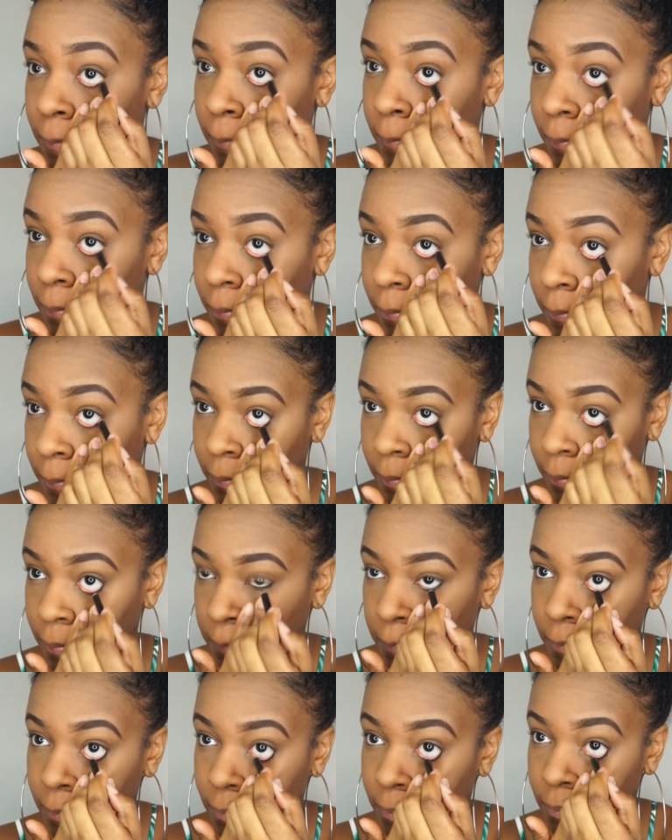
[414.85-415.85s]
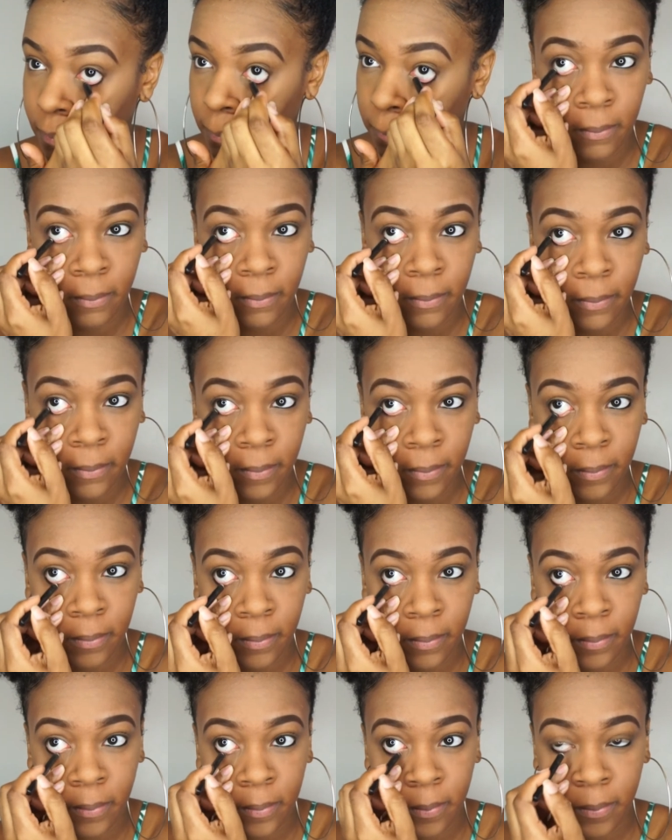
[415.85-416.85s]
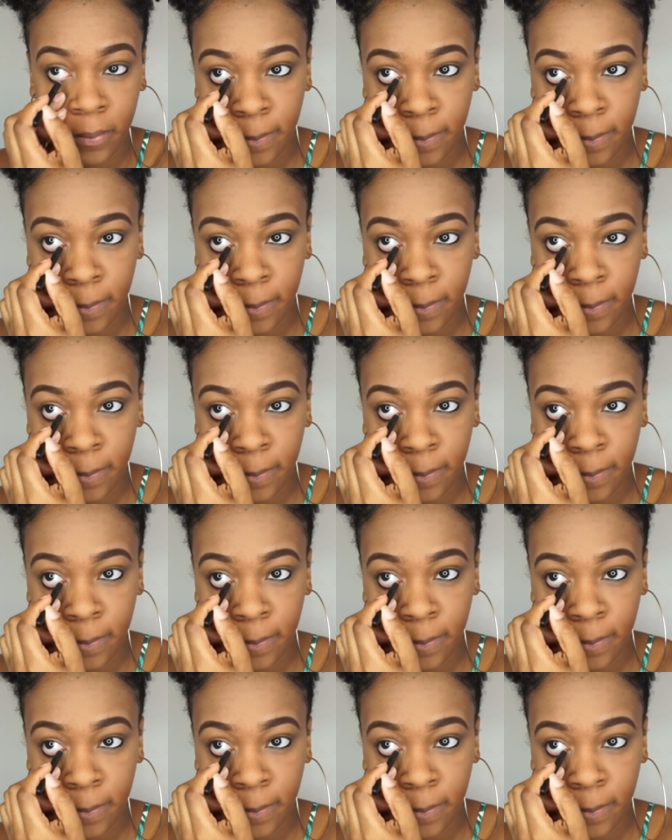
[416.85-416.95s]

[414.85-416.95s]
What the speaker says: Nobody speaks.